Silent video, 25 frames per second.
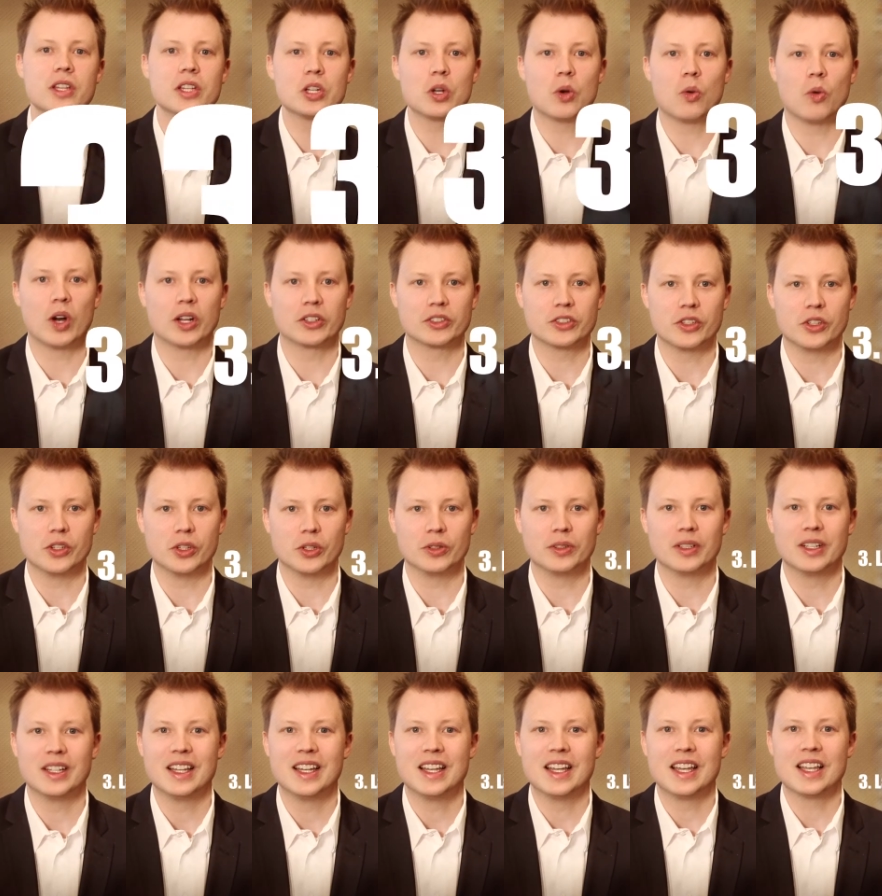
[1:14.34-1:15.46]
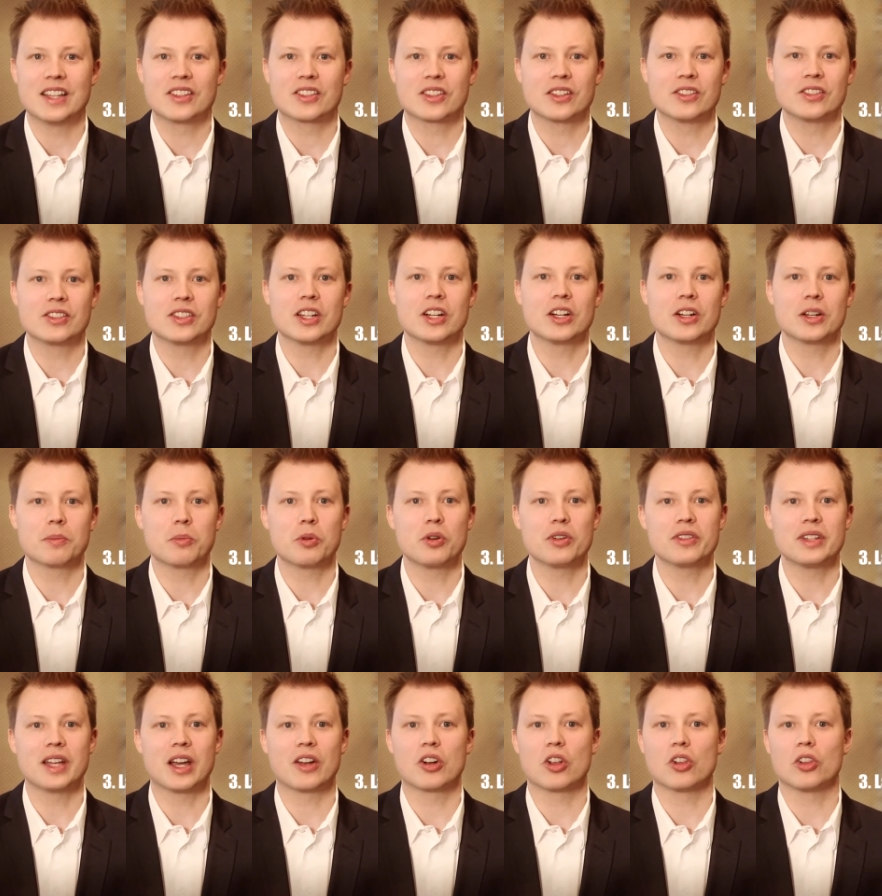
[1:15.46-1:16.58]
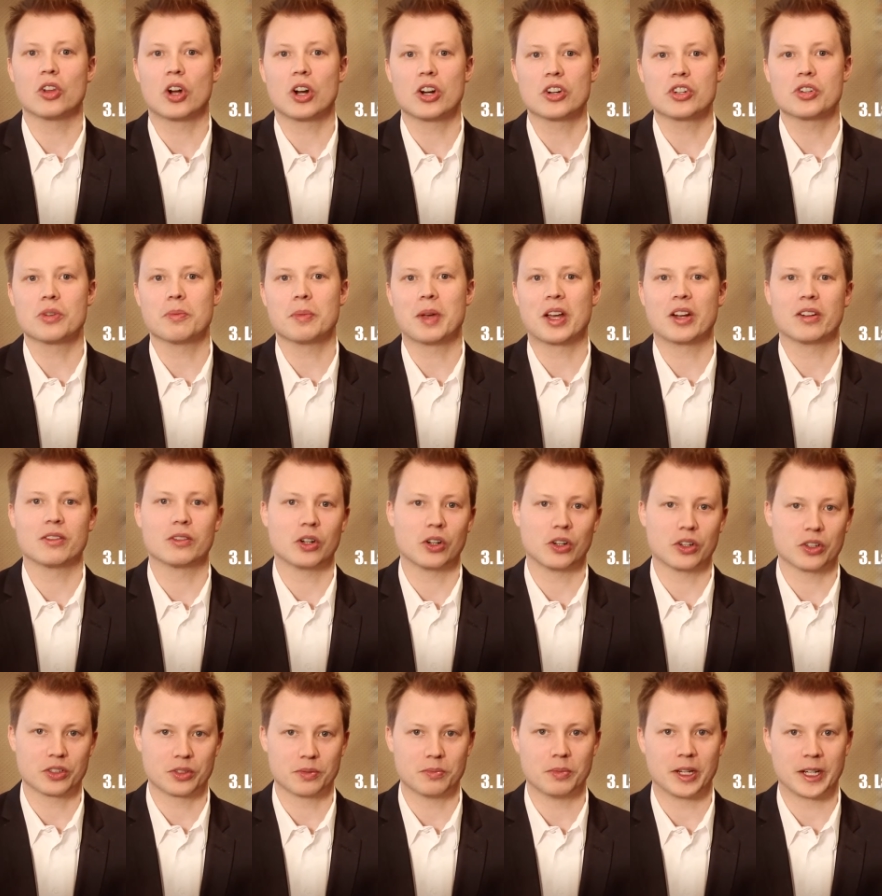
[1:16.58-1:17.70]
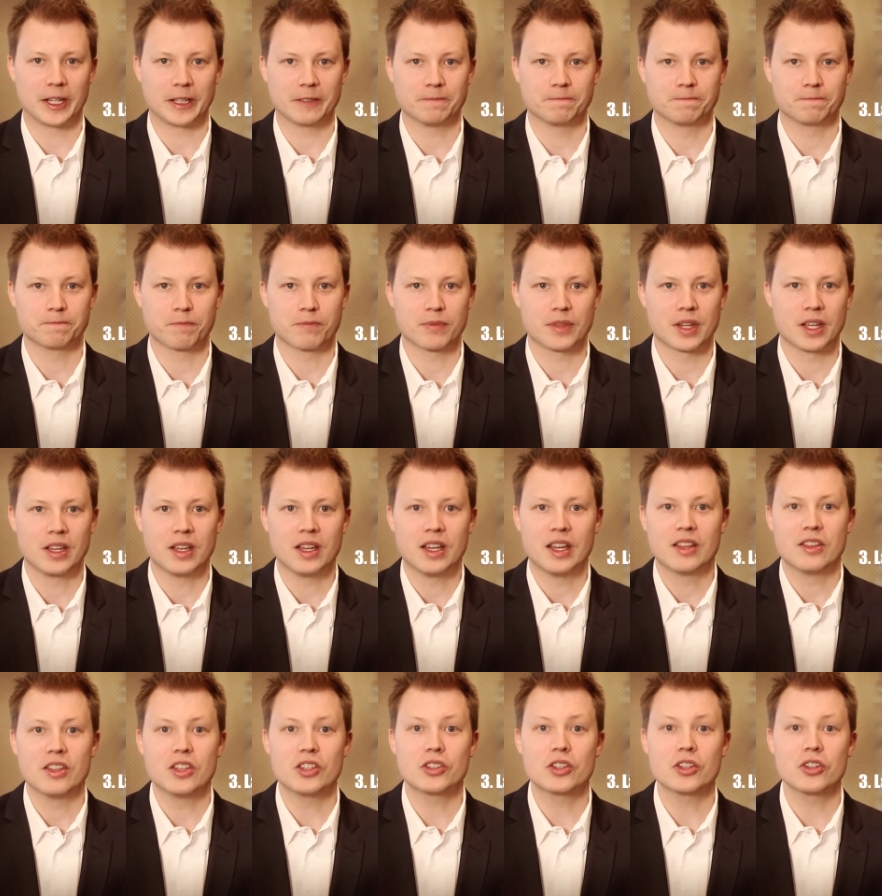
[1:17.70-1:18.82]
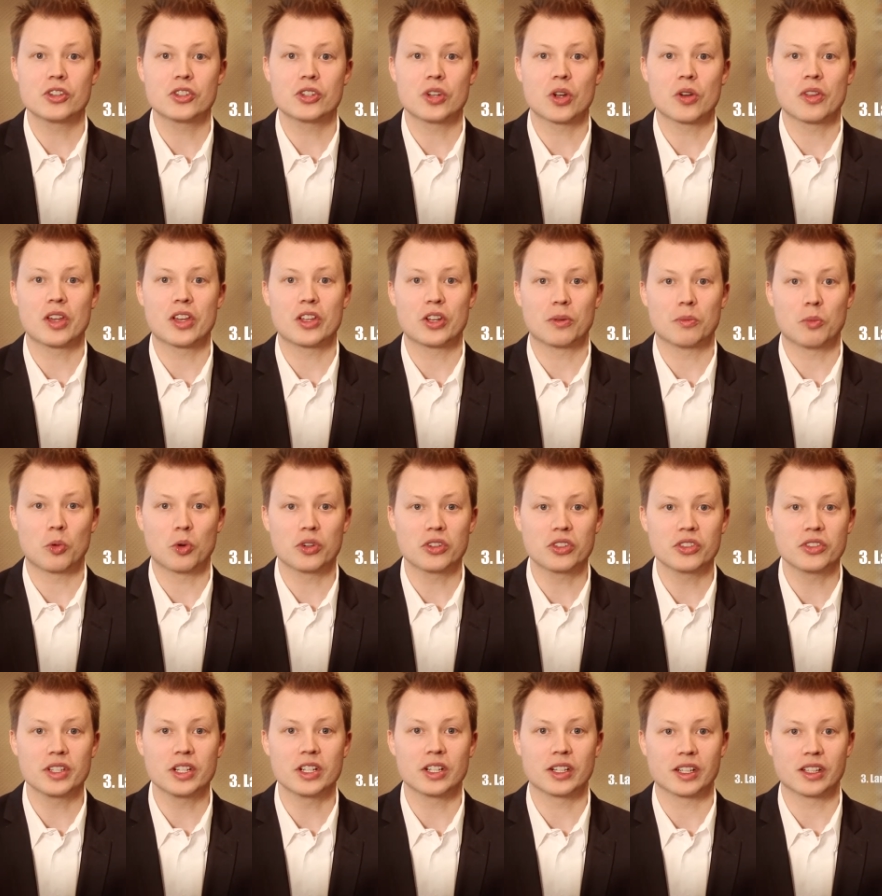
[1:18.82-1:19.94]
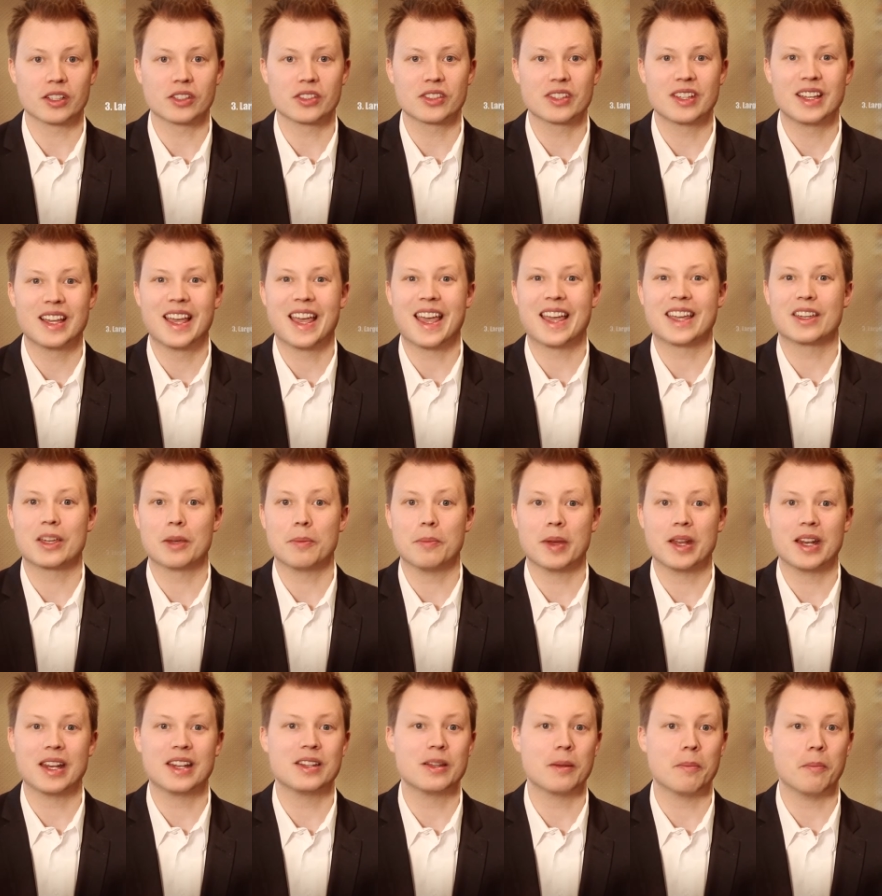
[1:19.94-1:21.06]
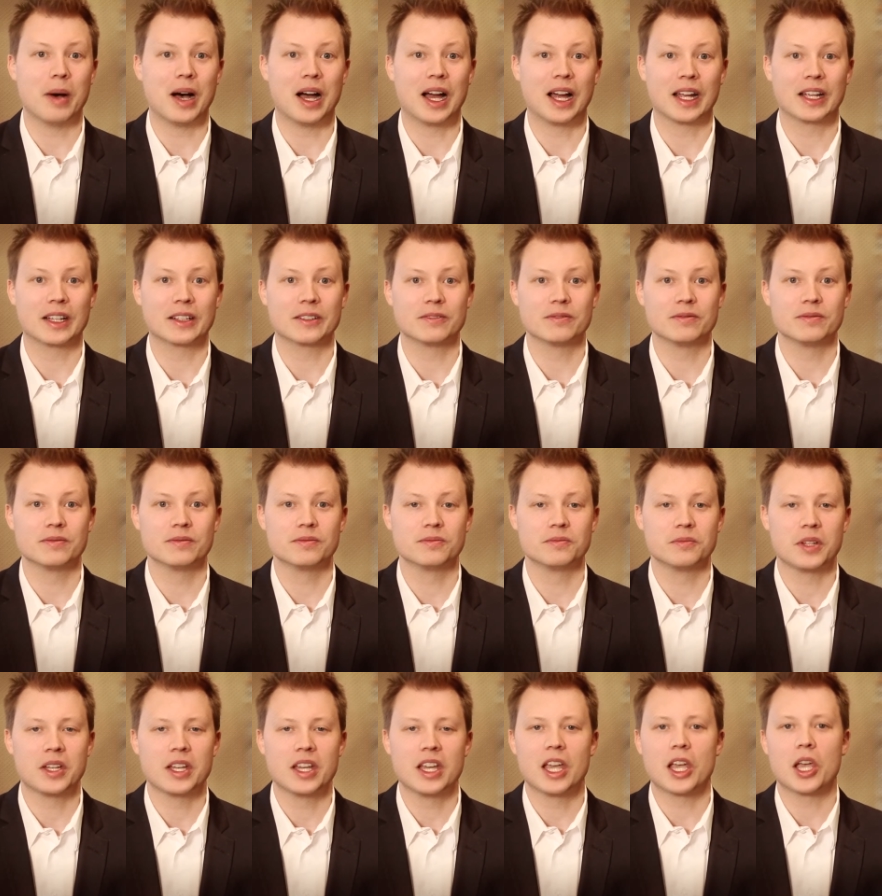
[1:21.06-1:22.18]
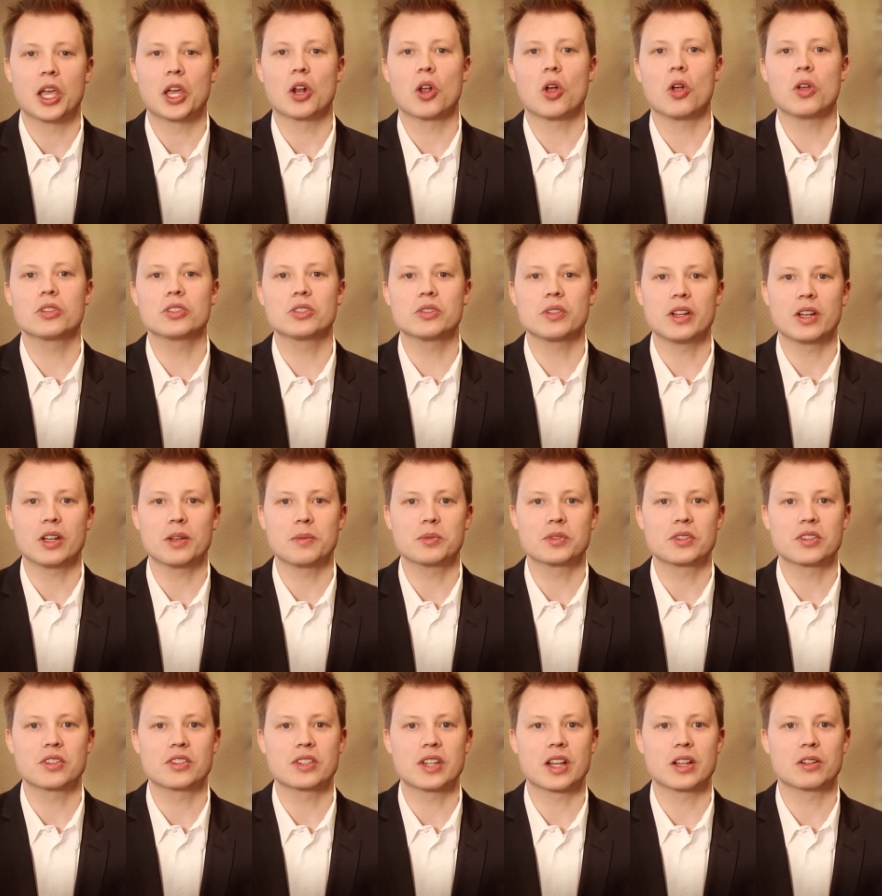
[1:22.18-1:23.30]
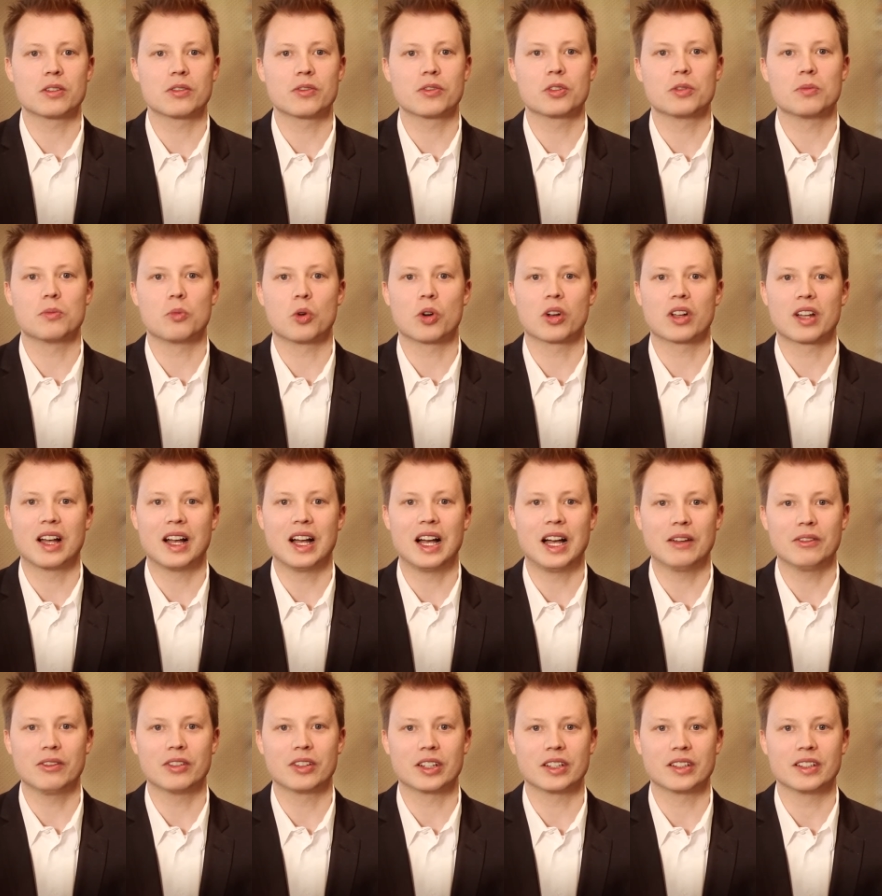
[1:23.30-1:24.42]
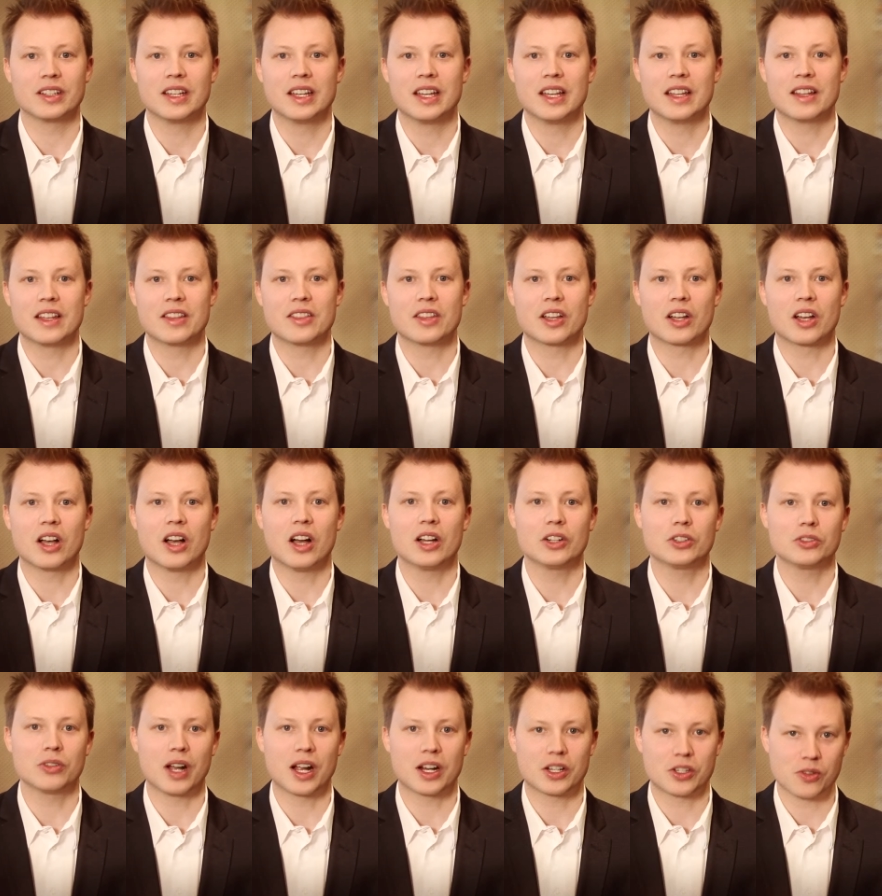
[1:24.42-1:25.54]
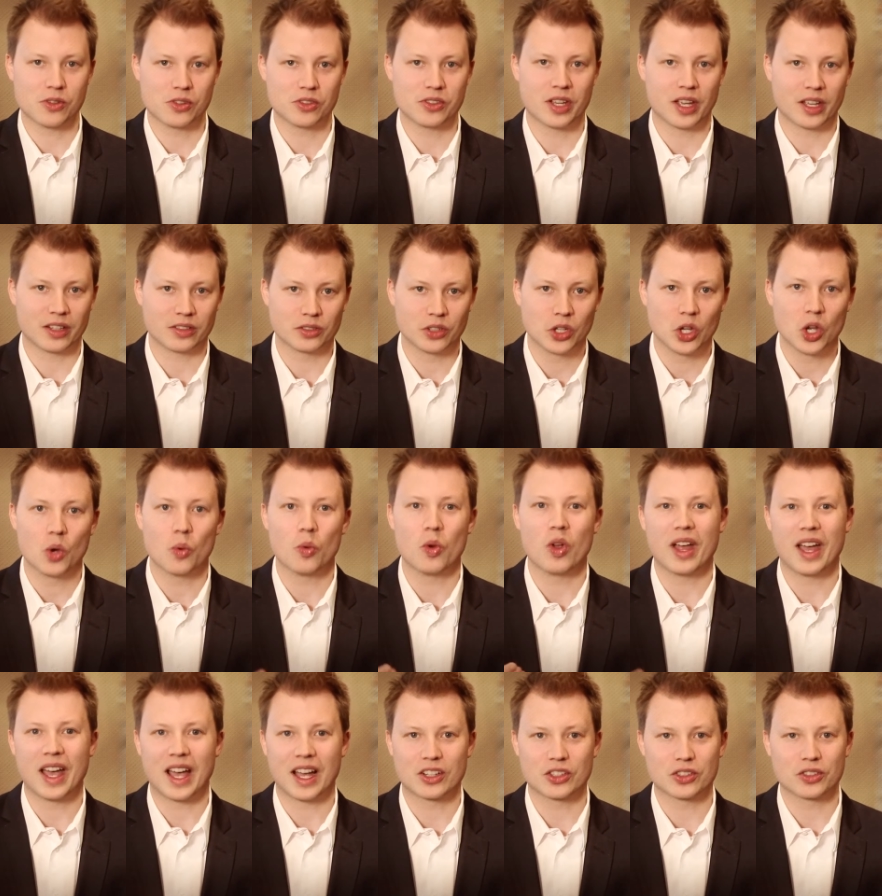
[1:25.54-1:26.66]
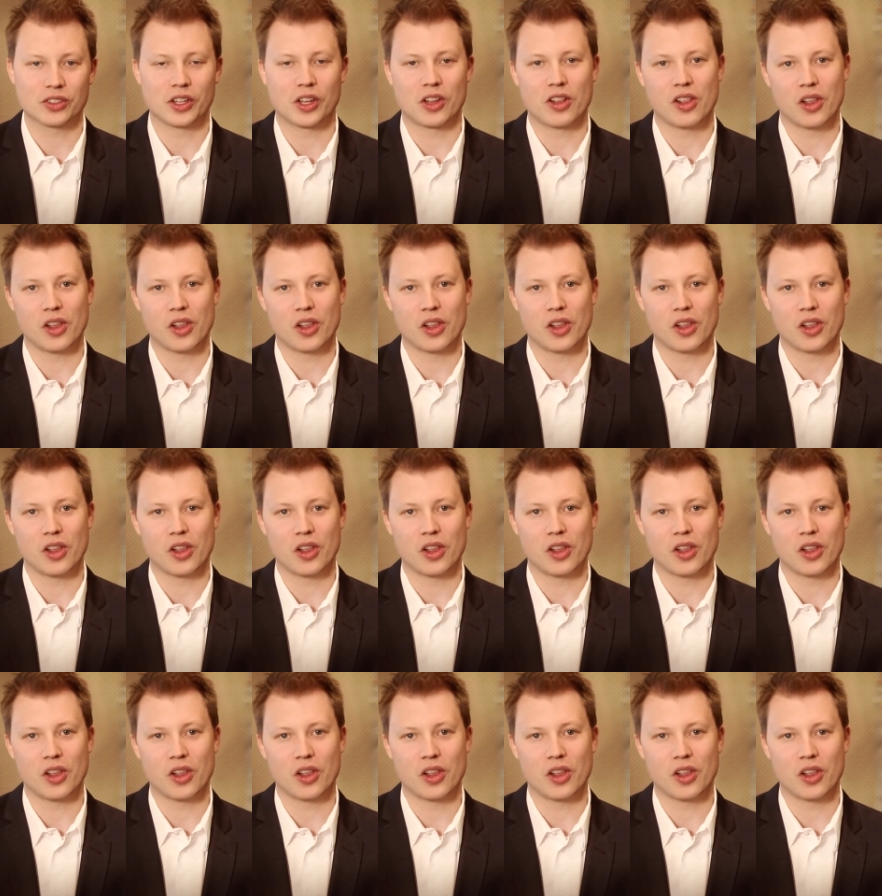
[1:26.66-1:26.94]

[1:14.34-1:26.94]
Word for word: thing you'll want to do is consider to put down a larger amount of earnest money. This can show that you're more serious and committed to buying. It also helps the seller feel more confident that the contract you sent will actually